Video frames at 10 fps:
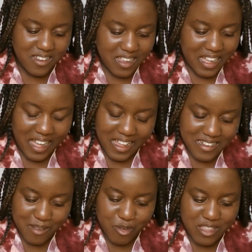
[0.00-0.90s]
I can't.
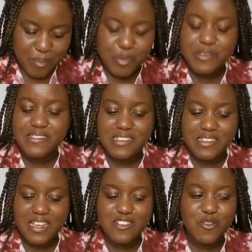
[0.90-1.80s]
I'm not that person.
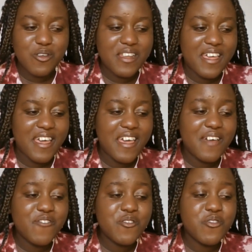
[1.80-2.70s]
I don't
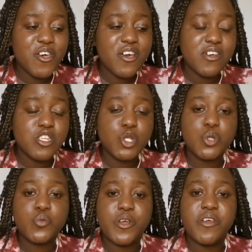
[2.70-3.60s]
have the
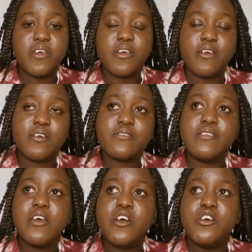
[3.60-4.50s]
strength.
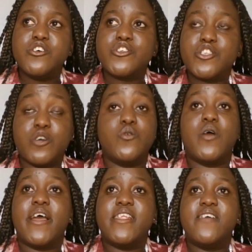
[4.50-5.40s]
So
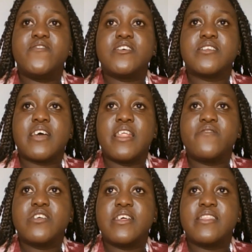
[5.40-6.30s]
I left it. I
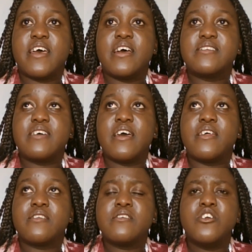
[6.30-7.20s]
left it at that.
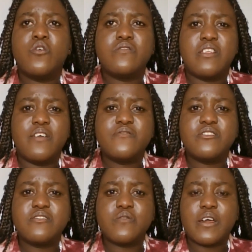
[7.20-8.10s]
And he also left
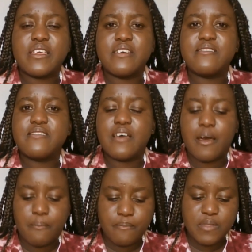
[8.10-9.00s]
it. So I guess
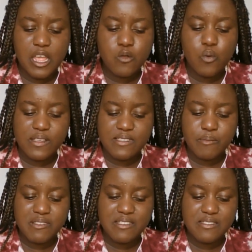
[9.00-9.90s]
that was the
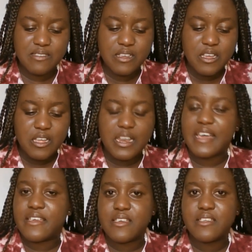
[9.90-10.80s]
message.
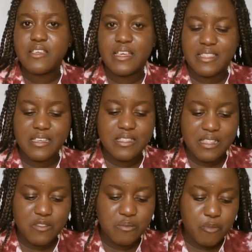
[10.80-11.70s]
Like, I think
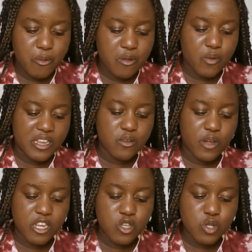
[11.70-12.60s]
that's probably what he
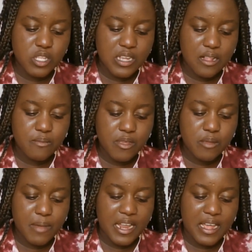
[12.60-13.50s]
wanted to tell me.
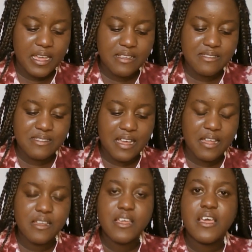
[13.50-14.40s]
But now he's done.